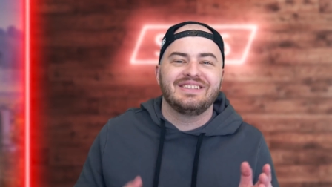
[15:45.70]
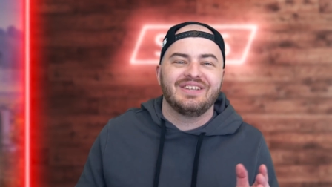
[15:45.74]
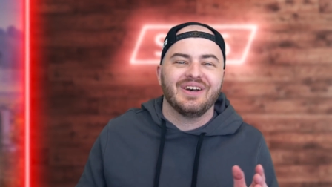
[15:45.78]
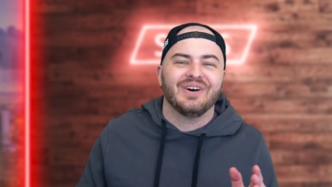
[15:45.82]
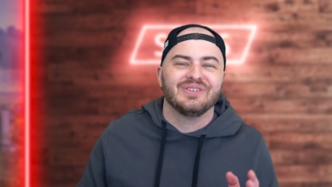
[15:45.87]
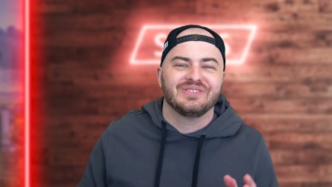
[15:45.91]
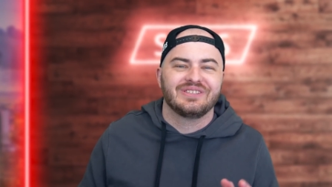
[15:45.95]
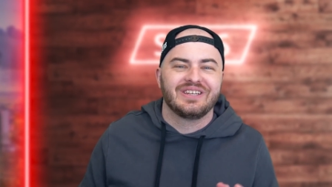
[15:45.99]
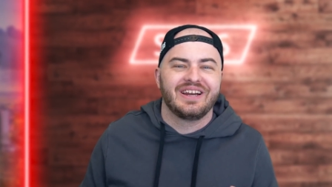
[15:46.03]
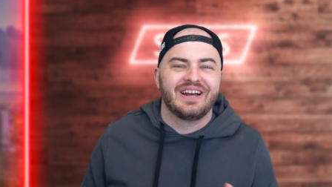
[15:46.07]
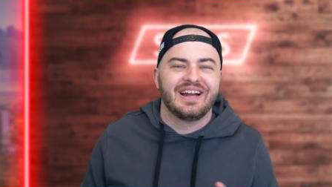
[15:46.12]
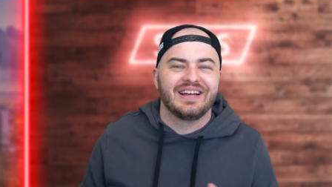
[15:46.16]
I
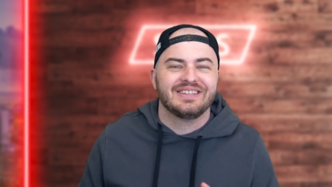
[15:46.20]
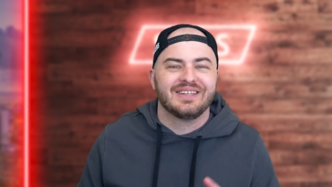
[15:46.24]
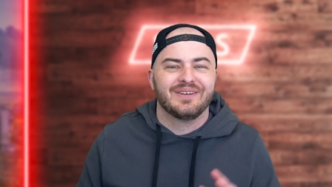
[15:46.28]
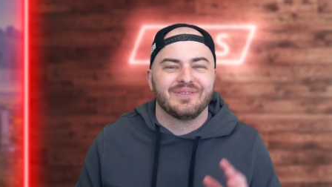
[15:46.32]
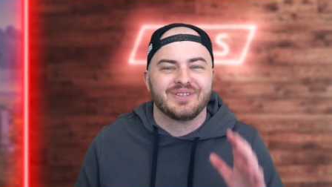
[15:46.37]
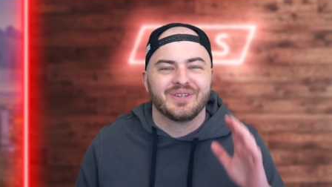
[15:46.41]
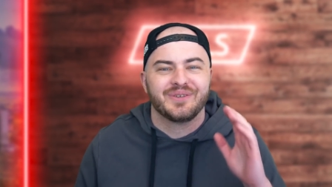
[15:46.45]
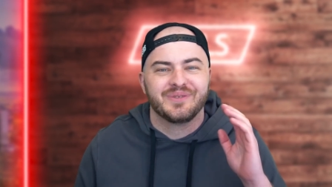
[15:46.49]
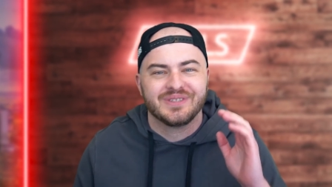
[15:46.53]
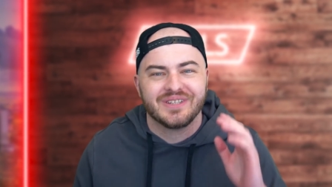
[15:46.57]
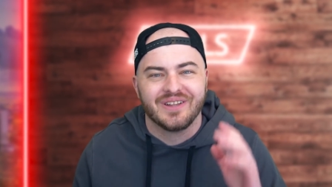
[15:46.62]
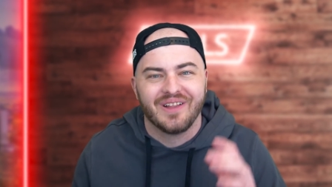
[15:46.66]
told you today's
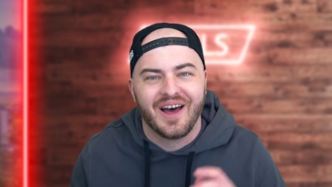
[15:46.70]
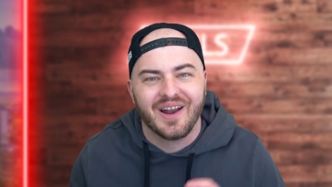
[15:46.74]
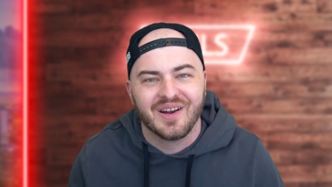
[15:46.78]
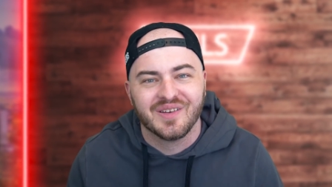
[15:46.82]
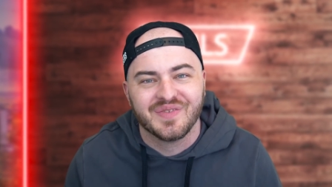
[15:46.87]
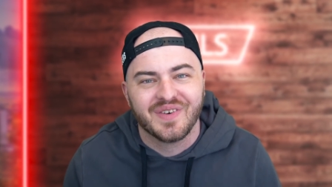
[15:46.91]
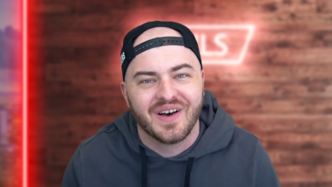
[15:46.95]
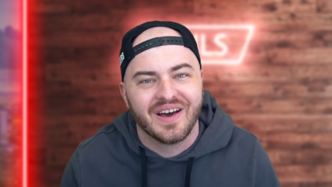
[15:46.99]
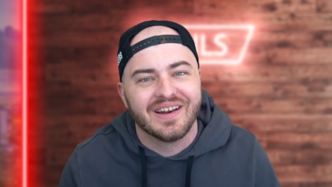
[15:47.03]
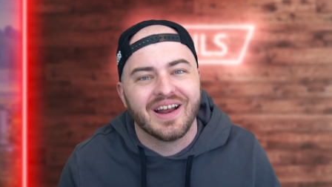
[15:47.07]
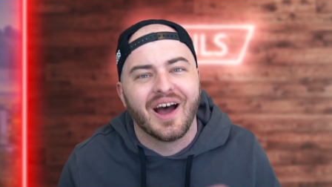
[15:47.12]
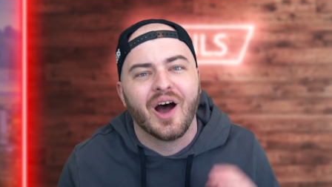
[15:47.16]
episode was a lot
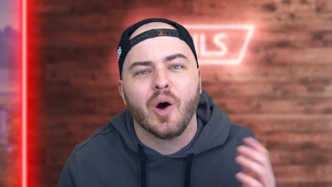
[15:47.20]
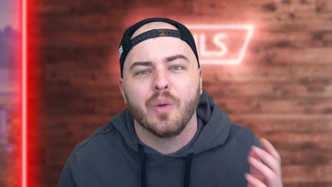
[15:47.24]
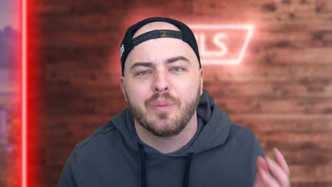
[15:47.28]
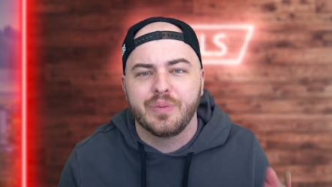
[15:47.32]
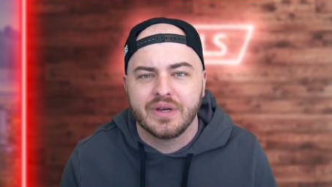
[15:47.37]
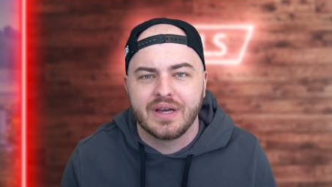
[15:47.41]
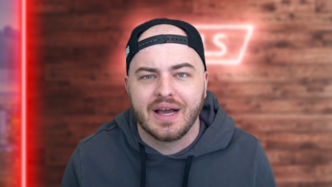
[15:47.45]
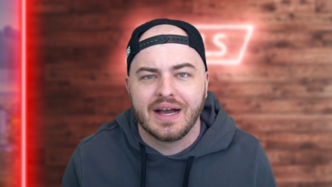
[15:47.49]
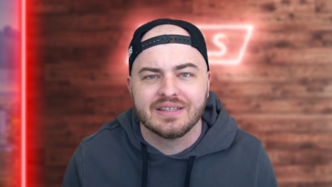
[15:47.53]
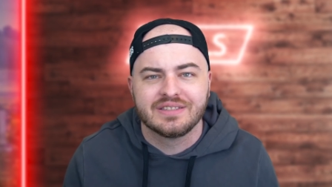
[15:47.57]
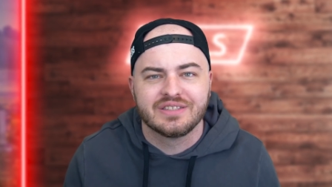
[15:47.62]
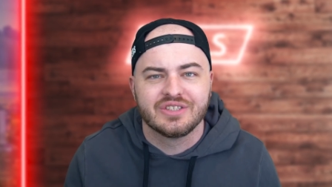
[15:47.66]
of fun. I
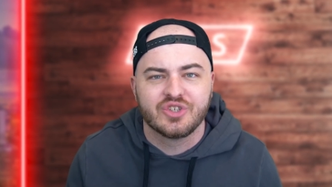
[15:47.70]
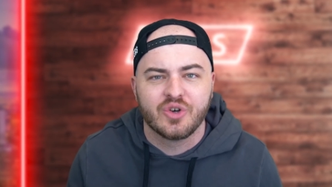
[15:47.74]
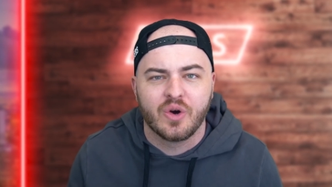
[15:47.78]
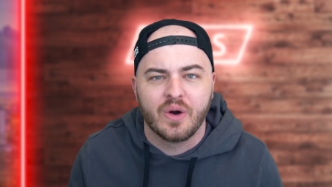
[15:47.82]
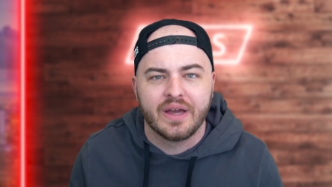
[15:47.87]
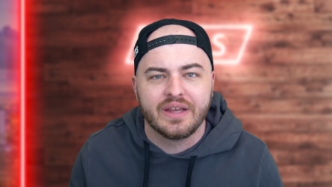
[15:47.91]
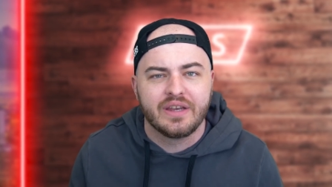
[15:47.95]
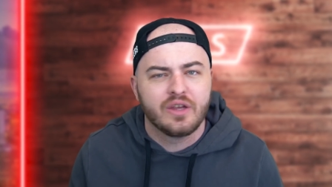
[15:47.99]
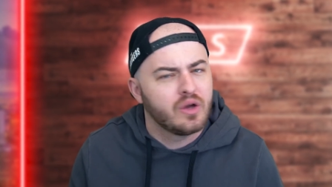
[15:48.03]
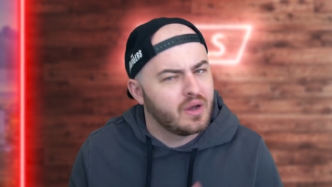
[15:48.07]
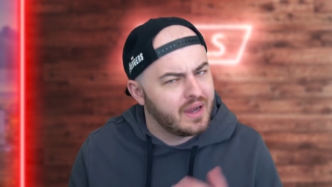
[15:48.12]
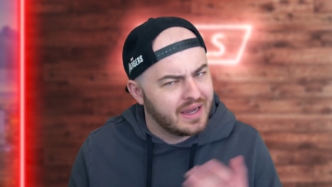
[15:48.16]
hope you guys
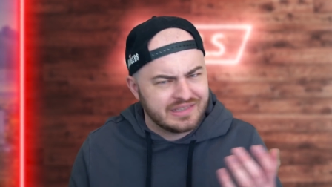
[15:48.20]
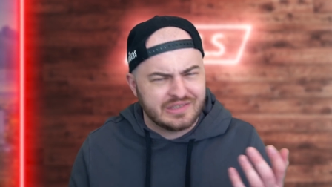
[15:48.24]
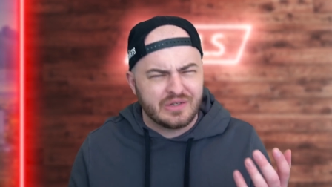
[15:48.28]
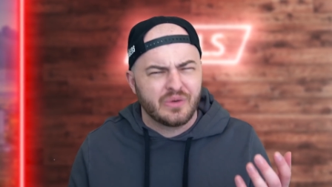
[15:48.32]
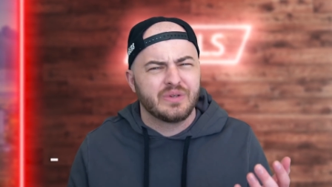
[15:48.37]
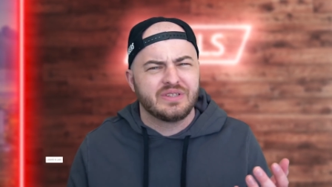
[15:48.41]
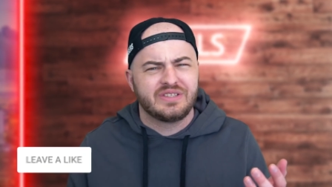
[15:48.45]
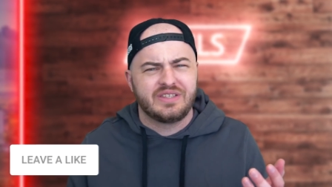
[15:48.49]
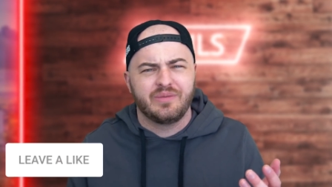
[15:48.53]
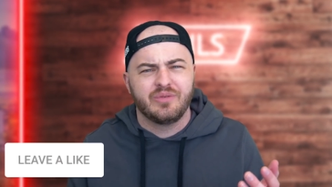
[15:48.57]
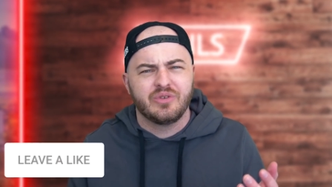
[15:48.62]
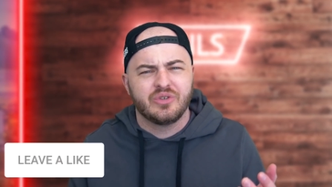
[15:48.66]
enjoyed. You guys
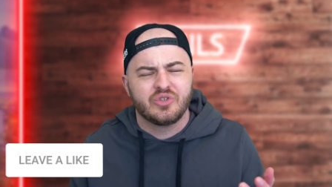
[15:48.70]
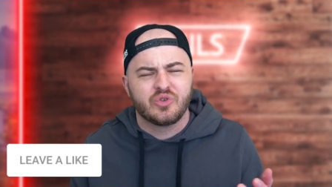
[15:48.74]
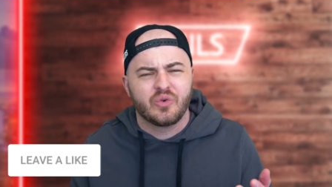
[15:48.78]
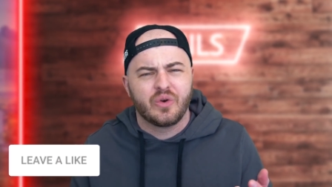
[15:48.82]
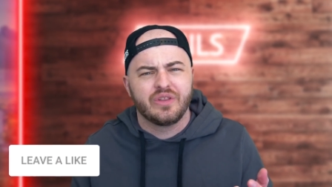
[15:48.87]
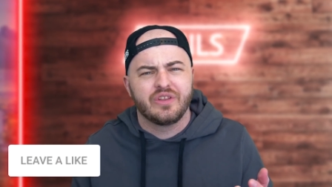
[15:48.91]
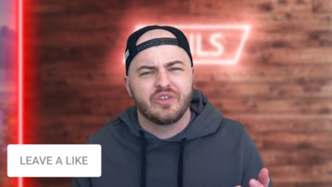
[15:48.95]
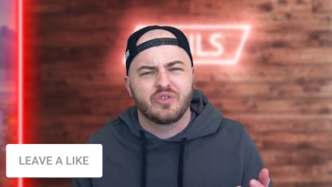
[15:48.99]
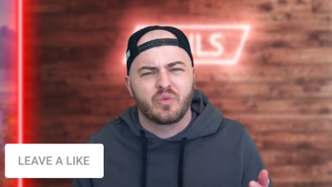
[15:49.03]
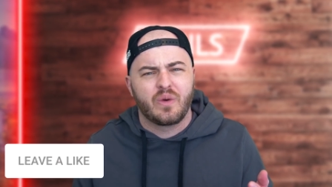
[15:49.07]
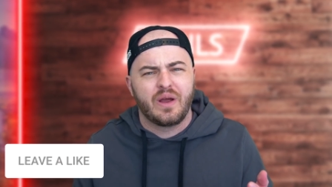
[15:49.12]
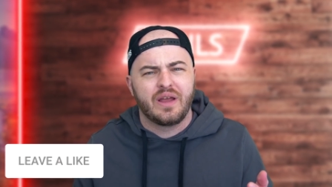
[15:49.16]
always seem to
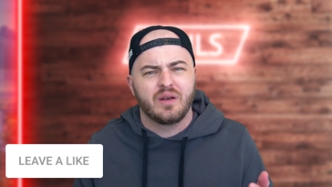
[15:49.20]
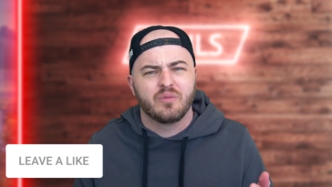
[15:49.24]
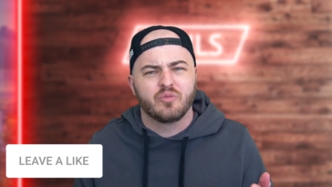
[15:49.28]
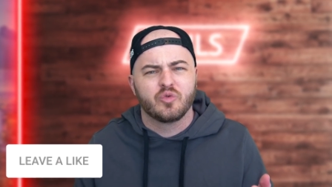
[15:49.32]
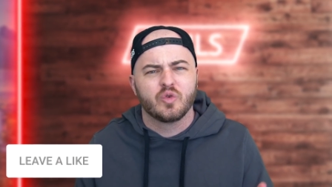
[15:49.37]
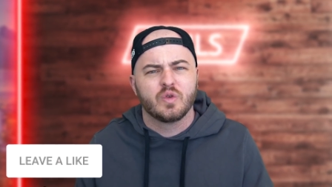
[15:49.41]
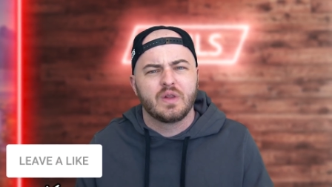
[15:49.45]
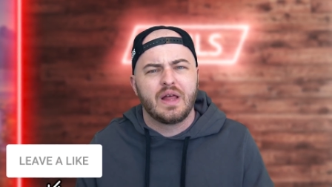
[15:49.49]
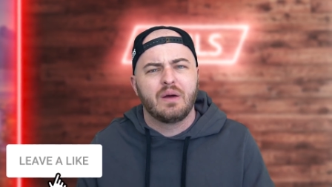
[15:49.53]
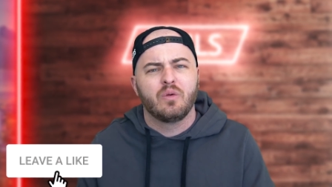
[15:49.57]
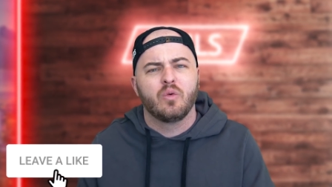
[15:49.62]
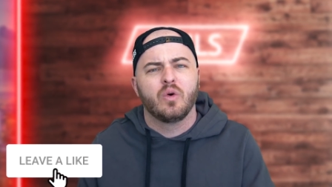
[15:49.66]
enjoy these random
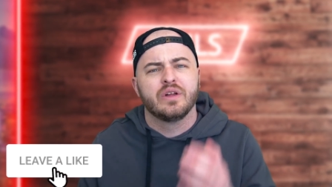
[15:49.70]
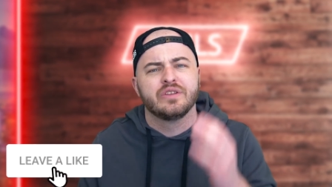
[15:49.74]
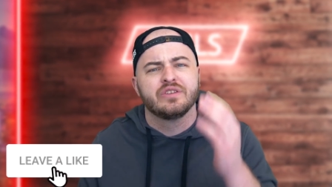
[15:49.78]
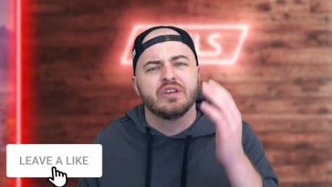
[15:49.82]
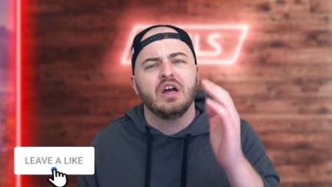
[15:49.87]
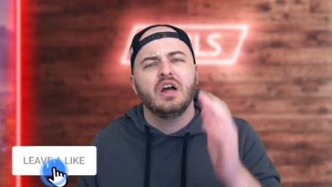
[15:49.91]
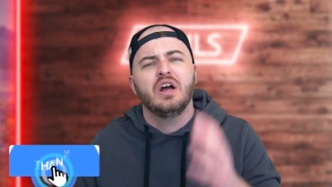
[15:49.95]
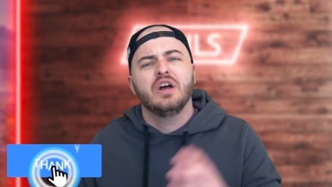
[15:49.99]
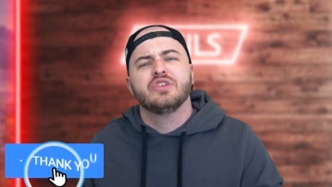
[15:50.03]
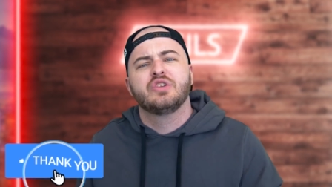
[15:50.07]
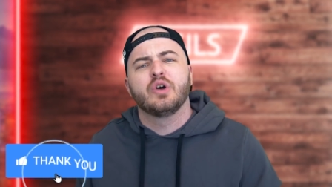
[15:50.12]
roulette ones.